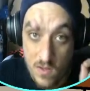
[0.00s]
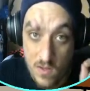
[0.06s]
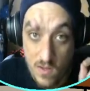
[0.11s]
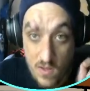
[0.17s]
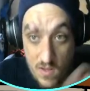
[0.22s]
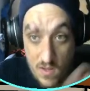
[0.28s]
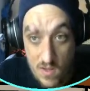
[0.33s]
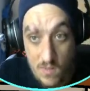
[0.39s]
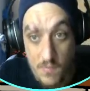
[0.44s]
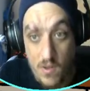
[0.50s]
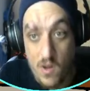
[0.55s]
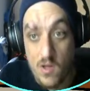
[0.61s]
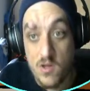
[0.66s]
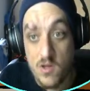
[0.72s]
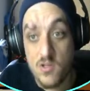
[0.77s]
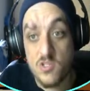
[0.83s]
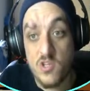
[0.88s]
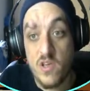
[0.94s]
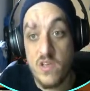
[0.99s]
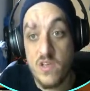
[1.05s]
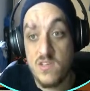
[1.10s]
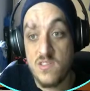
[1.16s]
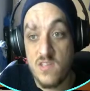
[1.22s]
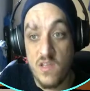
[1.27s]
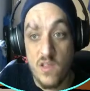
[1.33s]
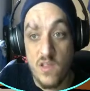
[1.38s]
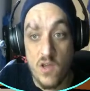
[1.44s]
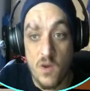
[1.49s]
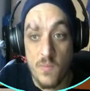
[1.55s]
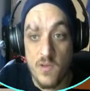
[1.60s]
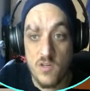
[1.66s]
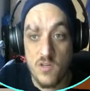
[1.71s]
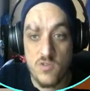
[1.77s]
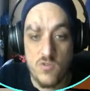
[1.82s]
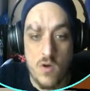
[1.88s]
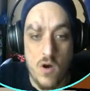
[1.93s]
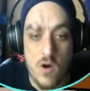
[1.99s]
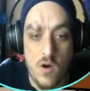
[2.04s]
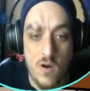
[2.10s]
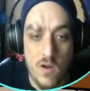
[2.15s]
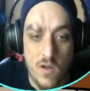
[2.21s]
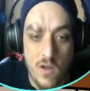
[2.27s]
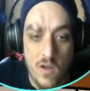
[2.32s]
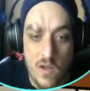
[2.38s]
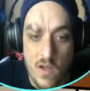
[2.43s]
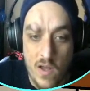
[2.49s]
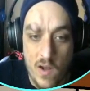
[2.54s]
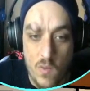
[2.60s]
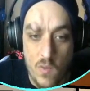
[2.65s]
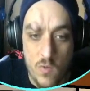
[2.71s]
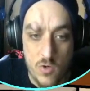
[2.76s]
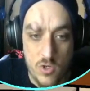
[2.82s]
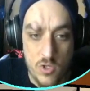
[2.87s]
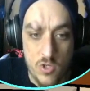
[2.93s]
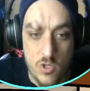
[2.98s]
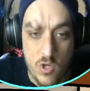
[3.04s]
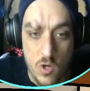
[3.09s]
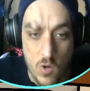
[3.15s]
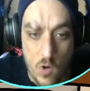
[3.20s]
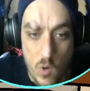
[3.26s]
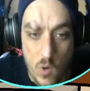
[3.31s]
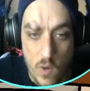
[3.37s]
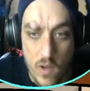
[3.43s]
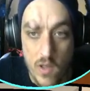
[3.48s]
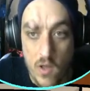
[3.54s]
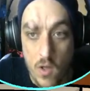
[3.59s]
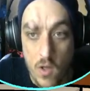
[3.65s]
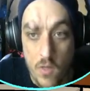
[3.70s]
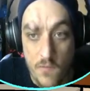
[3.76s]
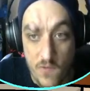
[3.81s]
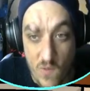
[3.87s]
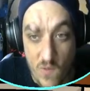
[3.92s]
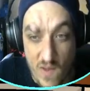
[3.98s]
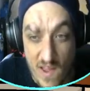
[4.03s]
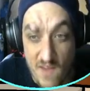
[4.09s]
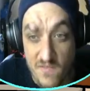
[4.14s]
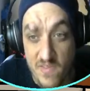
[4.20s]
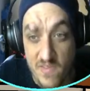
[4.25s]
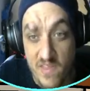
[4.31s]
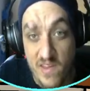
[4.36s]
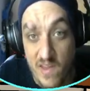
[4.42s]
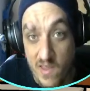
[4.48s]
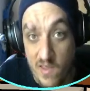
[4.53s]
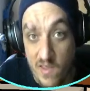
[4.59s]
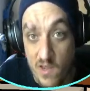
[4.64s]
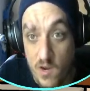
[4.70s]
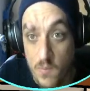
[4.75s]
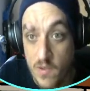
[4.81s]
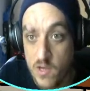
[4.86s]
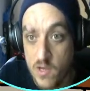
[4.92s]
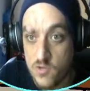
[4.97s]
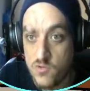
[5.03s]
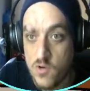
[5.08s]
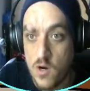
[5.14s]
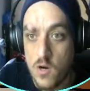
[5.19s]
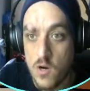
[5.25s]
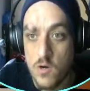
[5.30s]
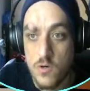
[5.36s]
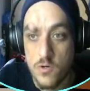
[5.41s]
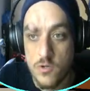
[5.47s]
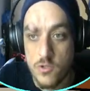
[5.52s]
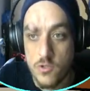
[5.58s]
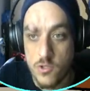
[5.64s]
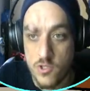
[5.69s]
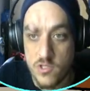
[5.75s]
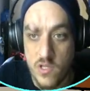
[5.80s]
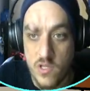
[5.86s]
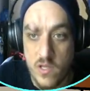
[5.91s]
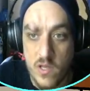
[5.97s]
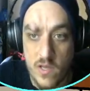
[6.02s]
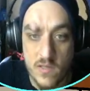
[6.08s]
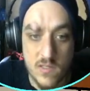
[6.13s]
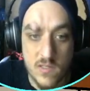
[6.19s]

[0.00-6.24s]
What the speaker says: below so you can see the OBS RAW, and I will just quickly go through everything in the OBS RAW just in case.